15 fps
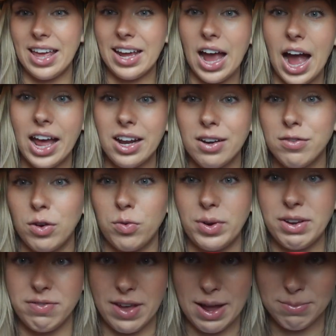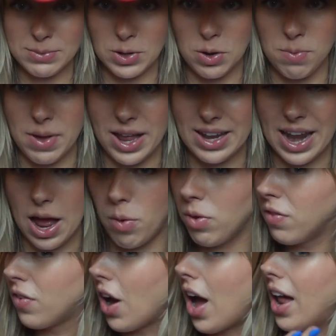they kind of revamped them, and now
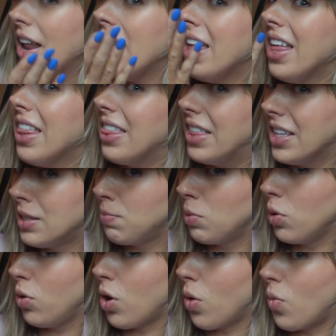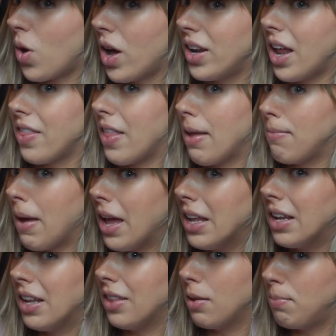we've got this Pluto one, and they
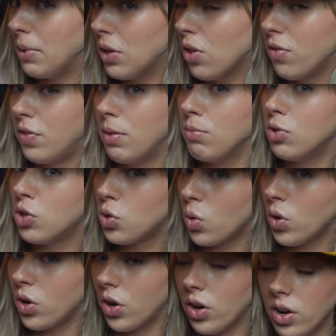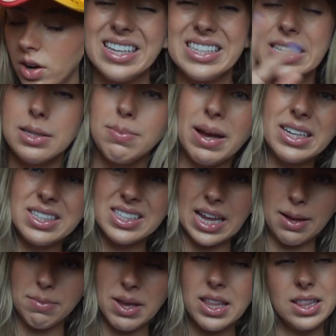made the bill of them shorter. This is my
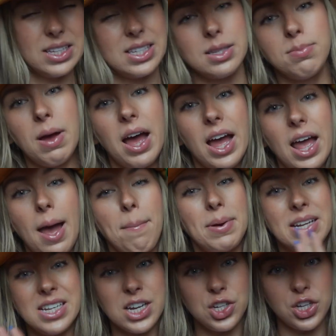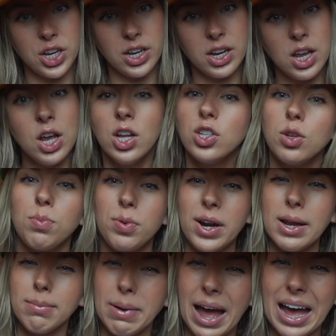statement. This is my petition to
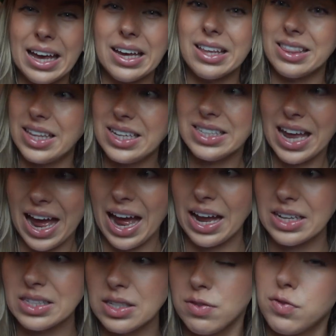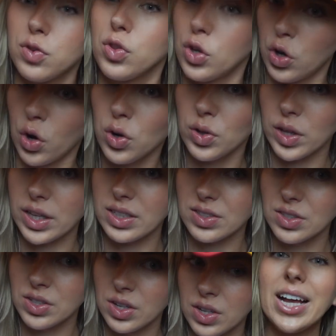bring back these hats for the
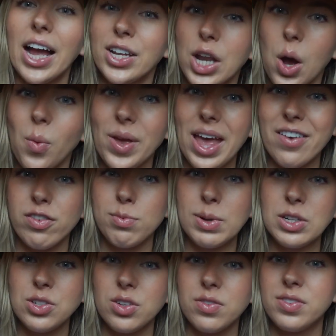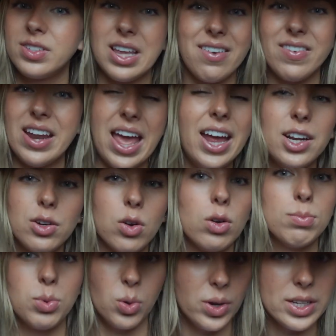girlies. Like, I know we have a bunch of 7,
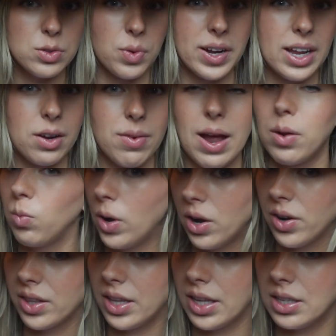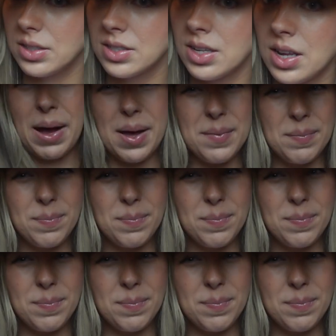8-year-old boys running around wearing these, but